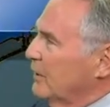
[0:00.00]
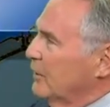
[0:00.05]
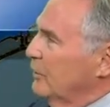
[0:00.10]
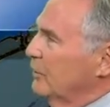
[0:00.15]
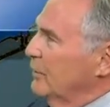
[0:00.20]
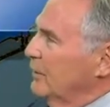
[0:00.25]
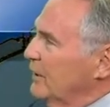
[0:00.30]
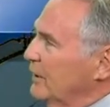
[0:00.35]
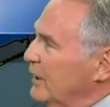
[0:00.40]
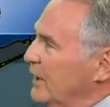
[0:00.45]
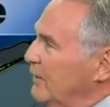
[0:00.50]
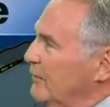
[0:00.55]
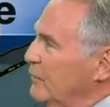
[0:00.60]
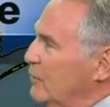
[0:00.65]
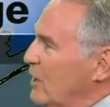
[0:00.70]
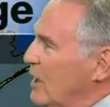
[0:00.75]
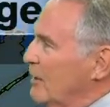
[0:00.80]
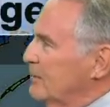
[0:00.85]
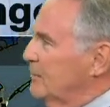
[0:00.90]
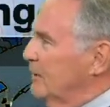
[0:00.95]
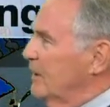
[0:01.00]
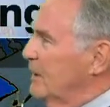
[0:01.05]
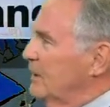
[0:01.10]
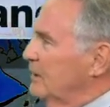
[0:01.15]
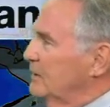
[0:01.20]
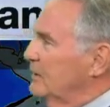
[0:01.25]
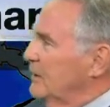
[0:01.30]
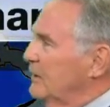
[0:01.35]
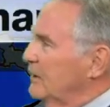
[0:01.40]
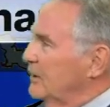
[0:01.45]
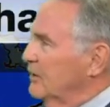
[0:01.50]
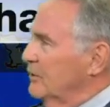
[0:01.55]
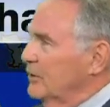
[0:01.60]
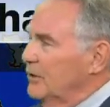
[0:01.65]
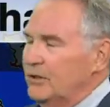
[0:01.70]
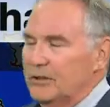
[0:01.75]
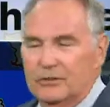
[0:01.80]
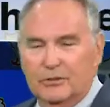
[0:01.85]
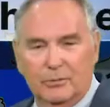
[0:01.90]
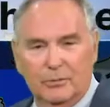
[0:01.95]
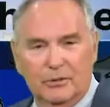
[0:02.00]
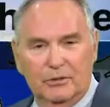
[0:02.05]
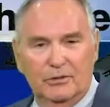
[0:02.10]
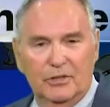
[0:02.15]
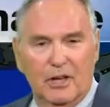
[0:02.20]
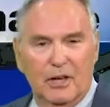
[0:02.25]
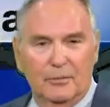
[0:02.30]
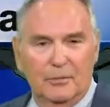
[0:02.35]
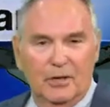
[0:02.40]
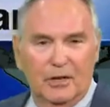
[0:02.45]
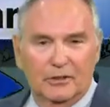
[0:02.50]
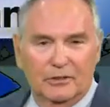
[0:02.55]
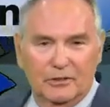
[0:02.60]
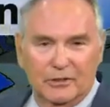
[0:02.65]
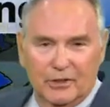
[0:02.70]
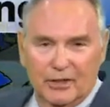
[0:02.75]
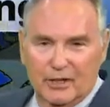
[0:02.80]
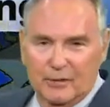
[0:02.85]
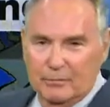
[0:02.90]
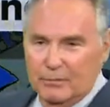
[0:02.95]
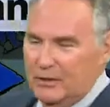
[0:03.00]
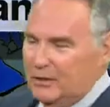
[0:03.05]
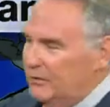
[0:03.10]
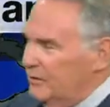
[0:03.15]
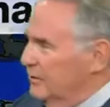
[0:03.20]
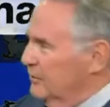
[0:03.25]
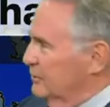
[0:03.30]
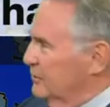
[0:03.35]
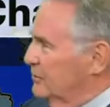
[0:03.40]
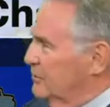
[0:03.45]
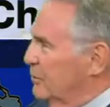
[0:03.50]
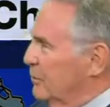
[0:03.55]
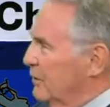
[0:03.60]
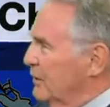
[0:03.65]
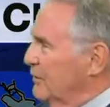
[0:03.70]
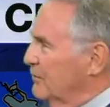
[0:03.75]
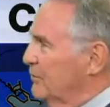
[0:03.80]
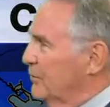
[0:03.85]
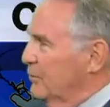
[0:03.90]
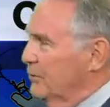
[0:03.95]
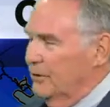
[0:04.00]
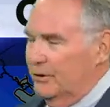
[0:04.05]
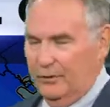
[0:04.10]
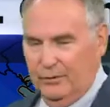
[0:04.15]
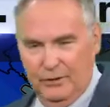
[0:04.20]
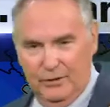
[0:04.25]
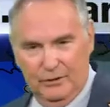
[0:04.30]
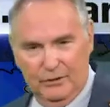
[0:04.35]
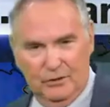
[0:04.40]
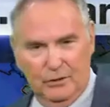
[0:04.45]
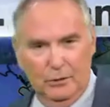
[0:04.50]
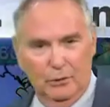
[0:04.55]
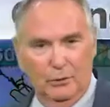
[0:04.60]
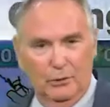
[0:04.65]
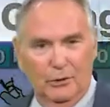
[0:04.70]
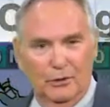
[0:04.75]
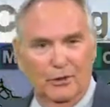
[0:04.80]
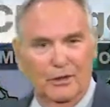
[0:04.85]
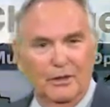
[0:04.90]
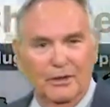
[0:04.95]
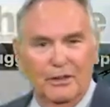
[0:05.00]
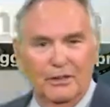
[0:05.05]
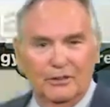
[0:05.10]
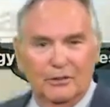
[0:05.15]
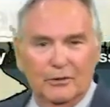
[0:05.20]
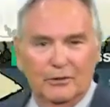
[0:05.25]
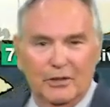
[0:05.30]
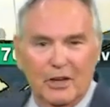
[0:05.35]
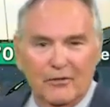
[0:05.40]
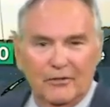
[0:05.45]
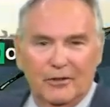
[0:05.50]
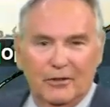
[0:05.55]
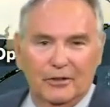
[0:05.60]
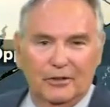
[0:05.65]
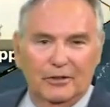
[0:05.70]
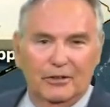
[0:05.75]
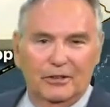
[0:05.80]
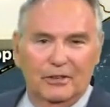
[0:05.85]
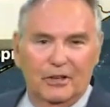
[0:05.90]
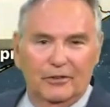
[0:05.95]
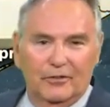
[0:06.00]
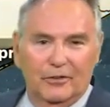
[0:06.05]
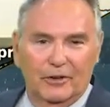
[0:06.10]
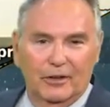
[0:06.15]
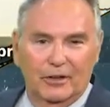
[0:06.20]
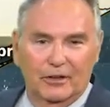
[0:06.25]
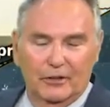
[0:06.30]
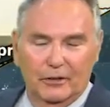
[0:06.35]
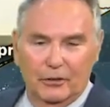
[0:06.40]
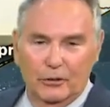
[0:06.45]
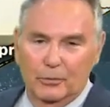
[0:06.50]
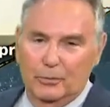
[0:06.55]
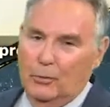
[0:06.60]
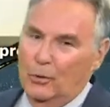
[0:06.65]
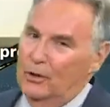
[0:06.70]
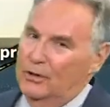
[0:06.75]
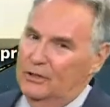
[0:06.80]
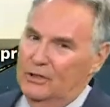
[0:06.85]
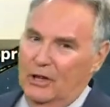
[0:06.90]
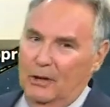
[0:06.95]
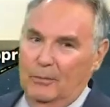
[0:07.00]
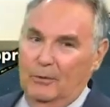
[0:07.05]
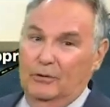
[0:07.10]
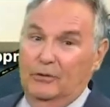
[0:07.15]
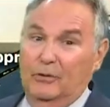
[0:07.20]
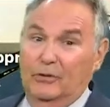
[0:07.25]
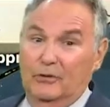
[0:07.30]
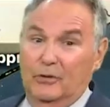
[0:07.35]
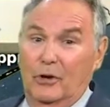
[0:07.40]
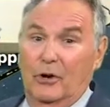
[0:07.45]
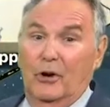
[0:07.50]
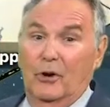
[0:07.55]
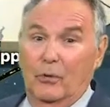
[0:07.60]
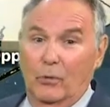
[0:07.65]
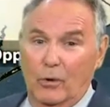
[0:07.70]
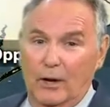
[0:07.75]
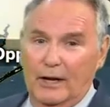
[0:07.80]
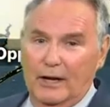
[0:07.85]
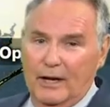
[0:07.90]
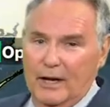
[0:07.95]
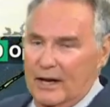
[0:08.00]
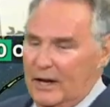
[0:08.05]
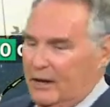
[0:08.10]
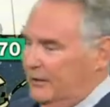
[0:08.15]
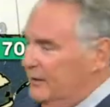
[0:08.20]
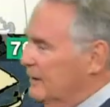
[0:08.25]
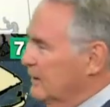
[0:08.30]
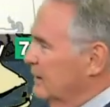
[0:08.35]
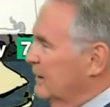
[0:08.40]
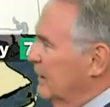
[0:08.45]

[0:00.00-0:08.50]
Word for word: We have dropped 18 degrees from this time yesterday. Beeville is 24 degrees cooler, so definitely different, and the dew point temperatures are way down.